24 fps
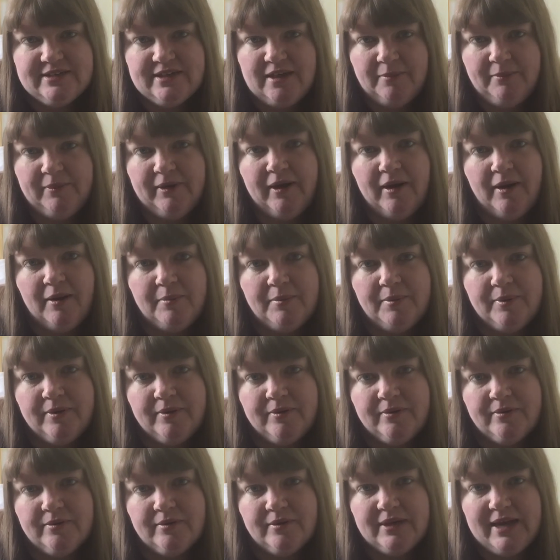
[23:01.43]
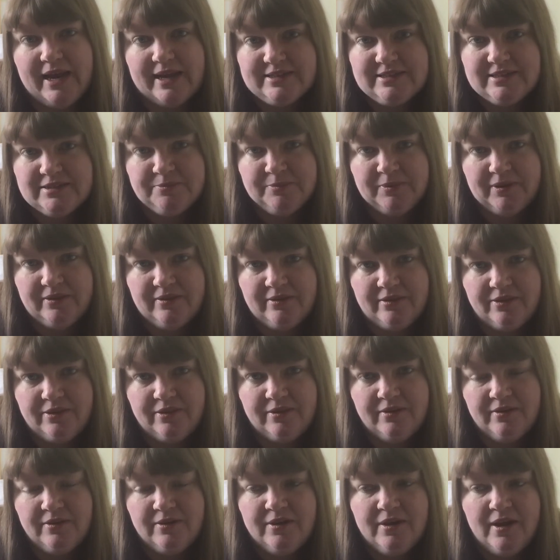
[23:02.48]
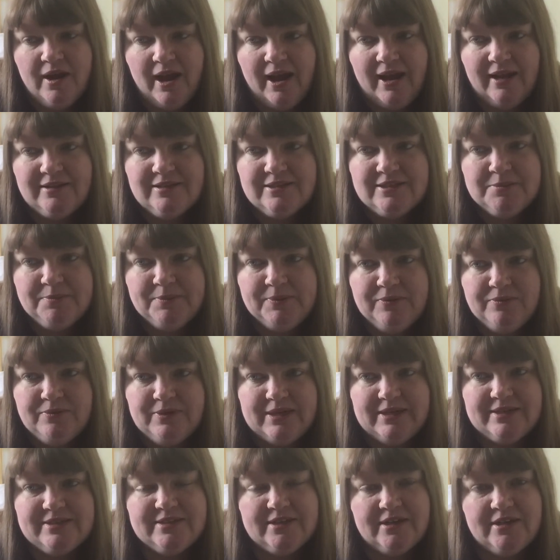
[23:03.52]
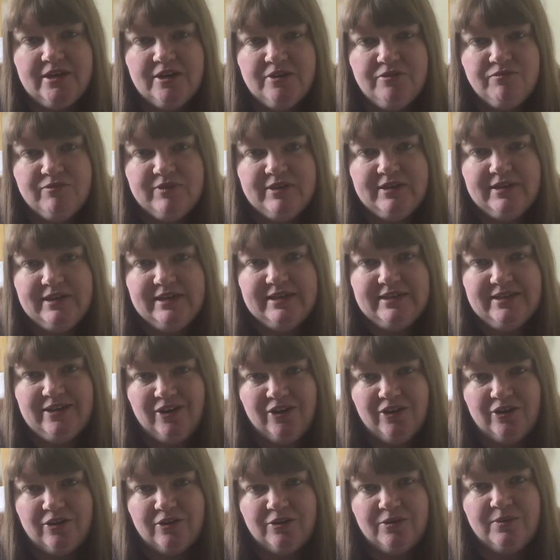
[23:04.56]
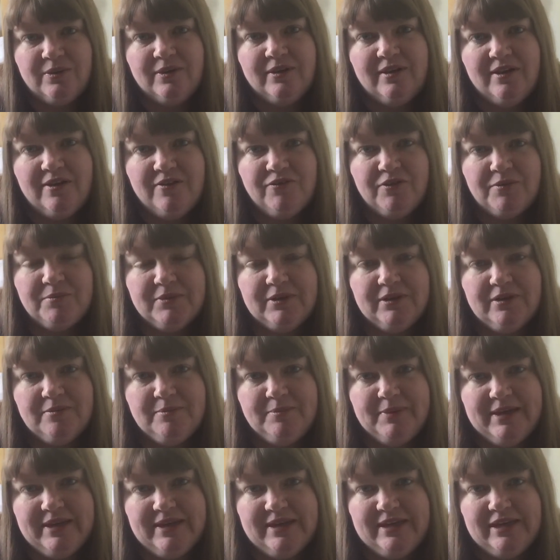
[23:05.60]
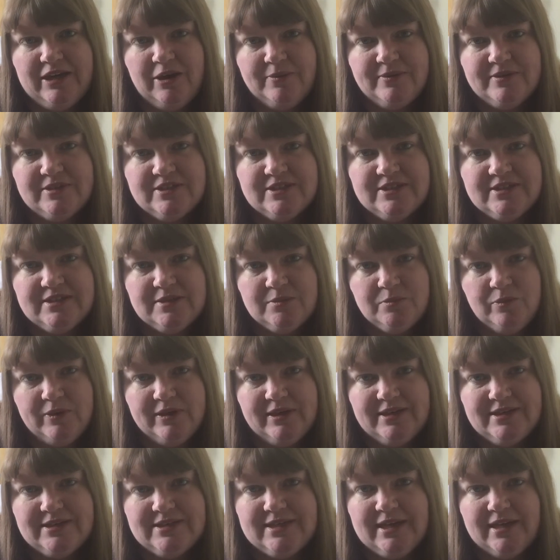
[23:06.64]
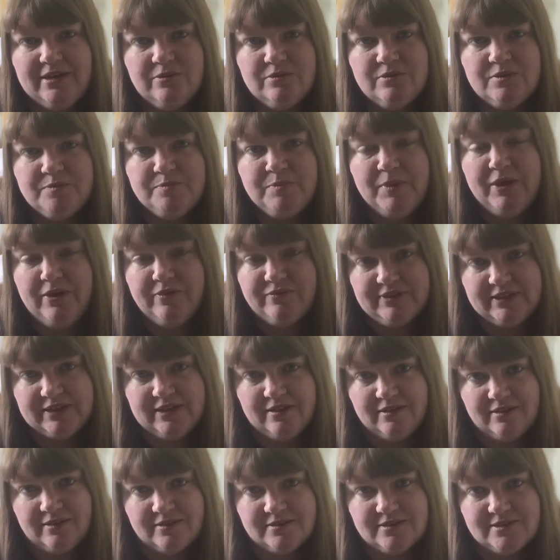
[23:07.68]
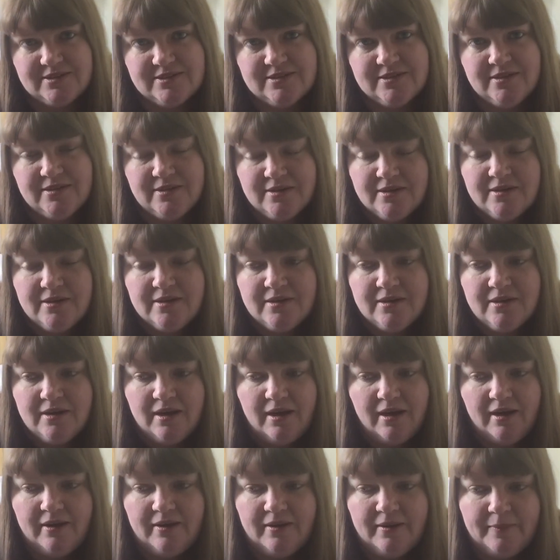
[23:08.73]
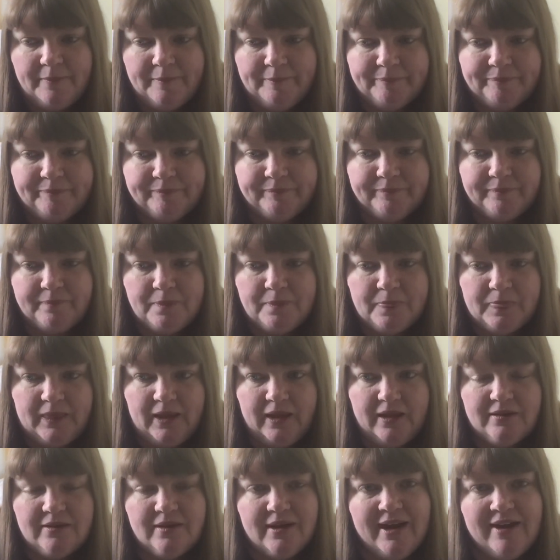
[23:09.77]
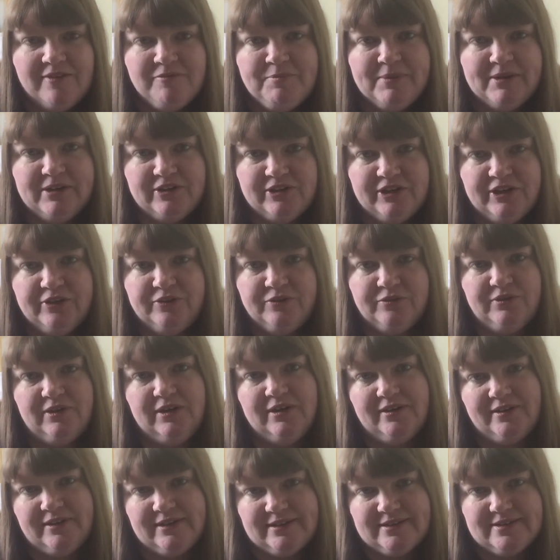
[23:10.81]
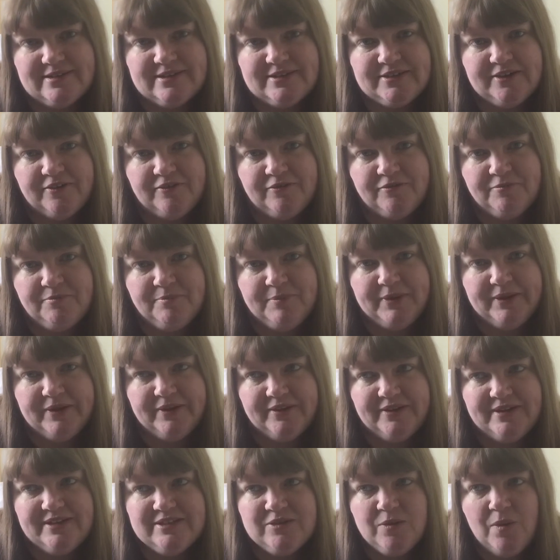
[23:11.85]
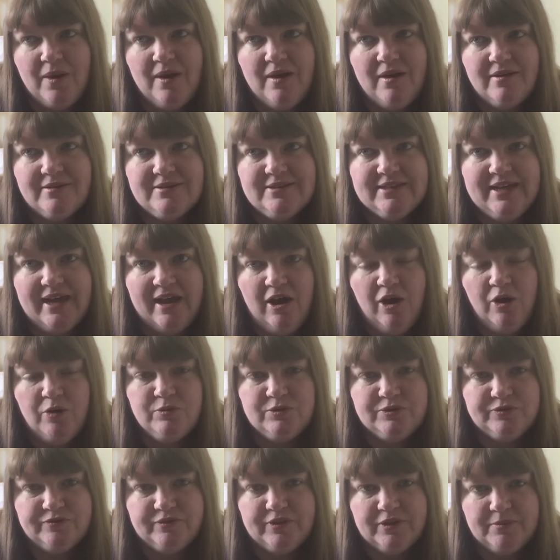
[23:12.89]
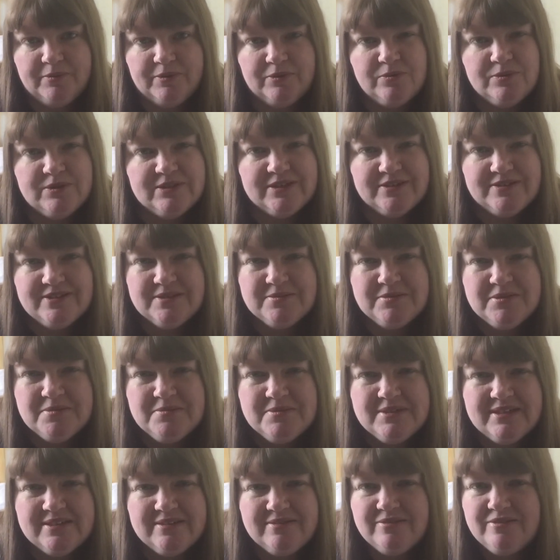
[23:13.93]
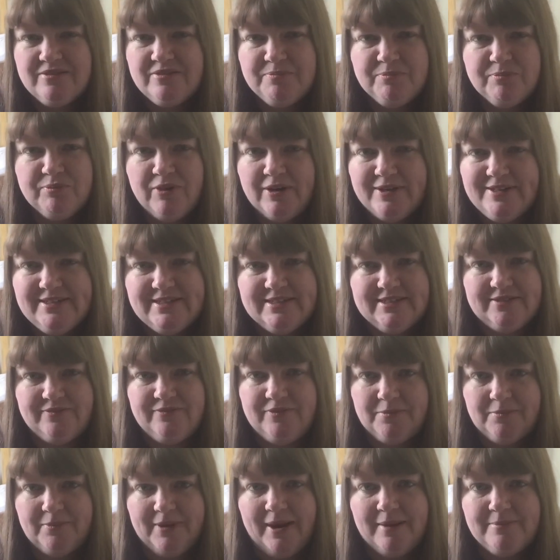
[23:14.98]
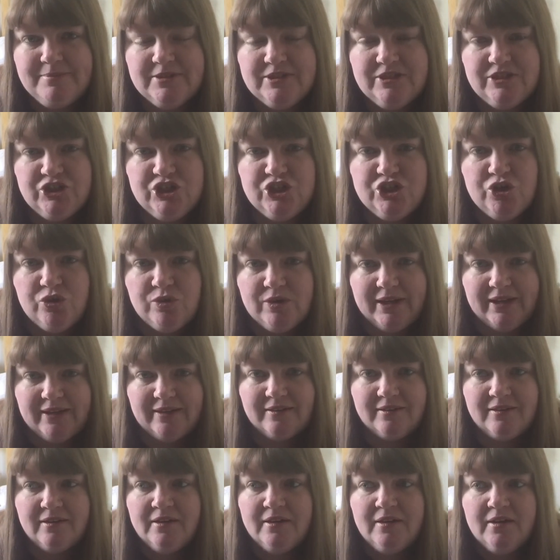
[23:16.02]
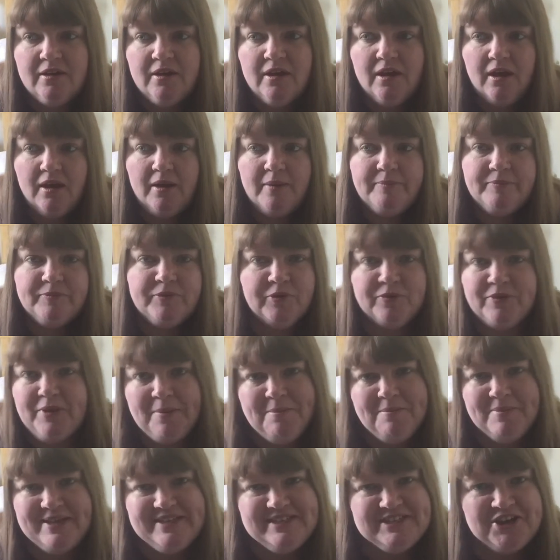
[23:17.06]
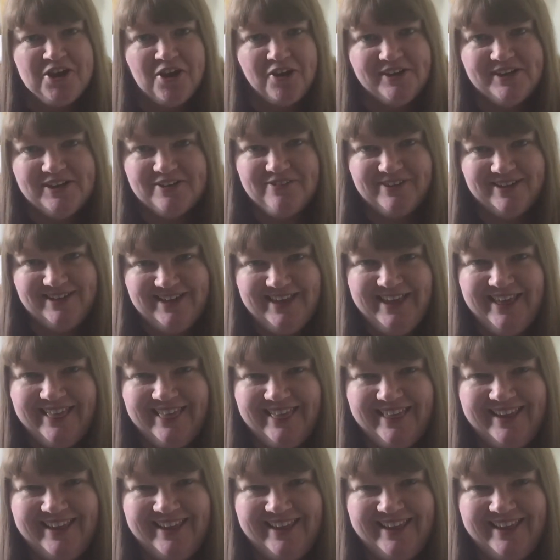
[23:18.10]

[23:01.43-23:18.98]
coming up next month, and to be honest, I don't really know if I'm going to be going to somewhere that sells birthday cards. And I have been looking online and stuff, but it's quite hard to get hold of them, and also sometimes the prices of them are absolutely shocking. Not that I'm being tight or anything,